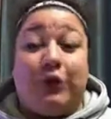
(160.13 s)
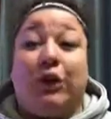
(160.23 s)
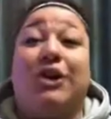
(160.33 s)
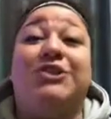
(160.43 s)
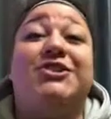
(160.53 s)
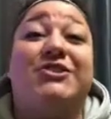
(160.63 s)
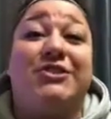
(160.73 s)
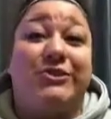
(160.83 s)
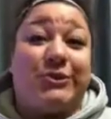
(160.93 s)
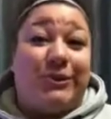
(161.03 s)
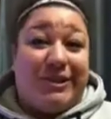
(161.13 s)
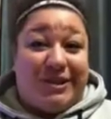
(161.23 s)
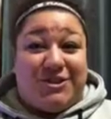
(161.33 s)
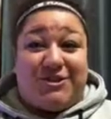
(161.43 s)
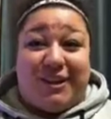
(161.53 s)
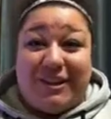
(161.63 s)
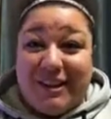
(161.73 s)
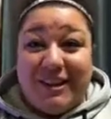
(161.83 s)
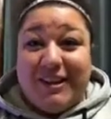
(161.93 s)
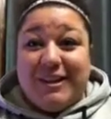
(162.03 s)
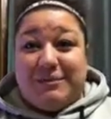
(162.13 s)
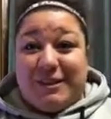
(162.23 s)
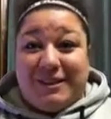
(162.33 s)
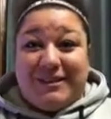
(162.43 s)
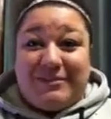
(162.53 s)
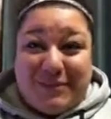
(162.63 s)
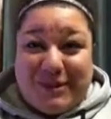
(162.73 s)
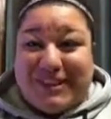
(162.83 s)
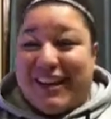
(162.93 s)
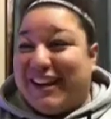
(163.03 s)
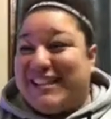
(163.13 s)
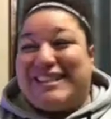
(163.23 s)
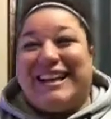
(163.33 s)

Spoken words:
The largest in school history, to be precise.